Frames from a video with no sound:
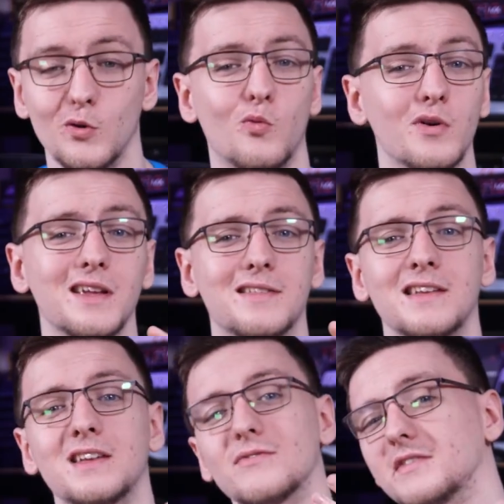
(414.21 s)
What do you
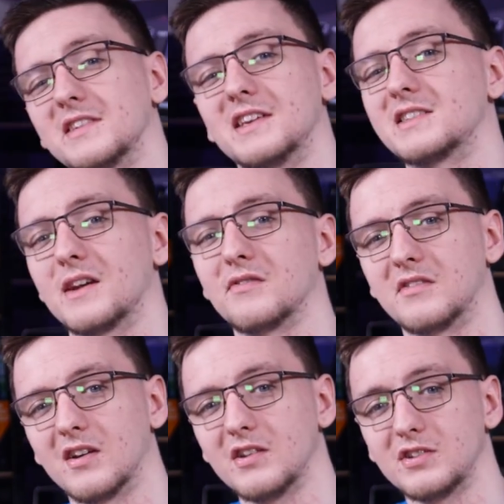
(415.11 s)
think of the T7
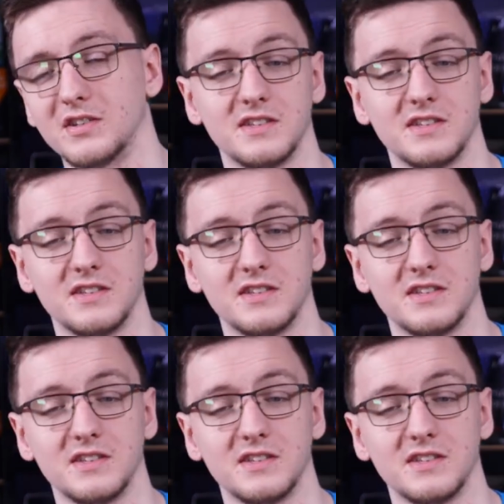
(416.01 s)
Touch?